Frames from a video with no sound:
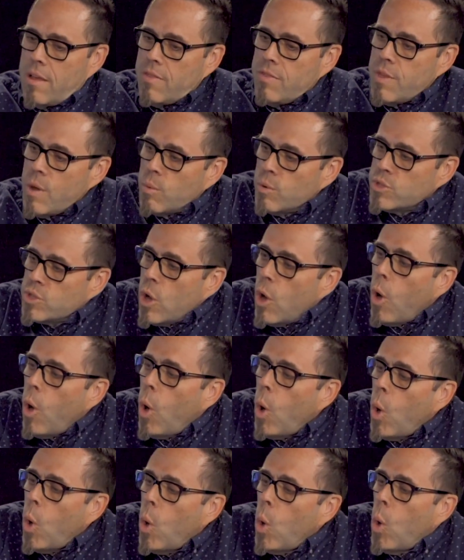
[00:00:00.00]
there was a
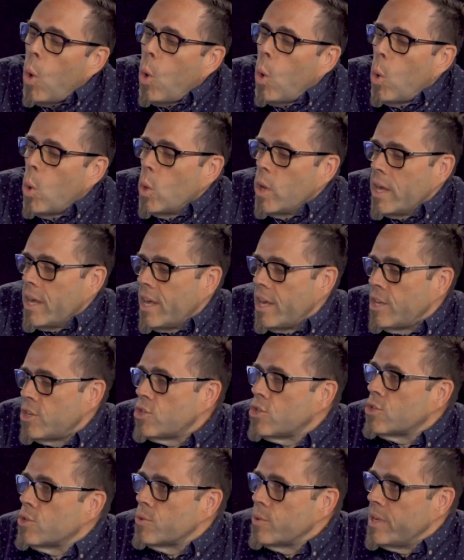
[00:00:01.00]
whole
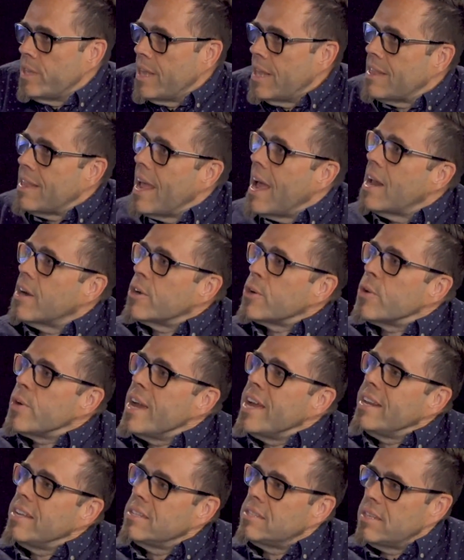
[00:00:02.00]
history that they had
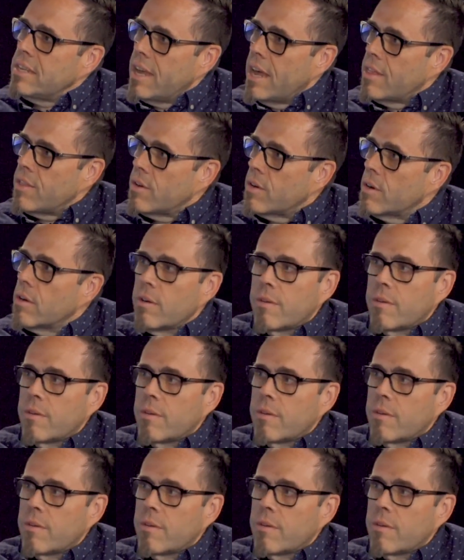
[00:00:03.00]
created together.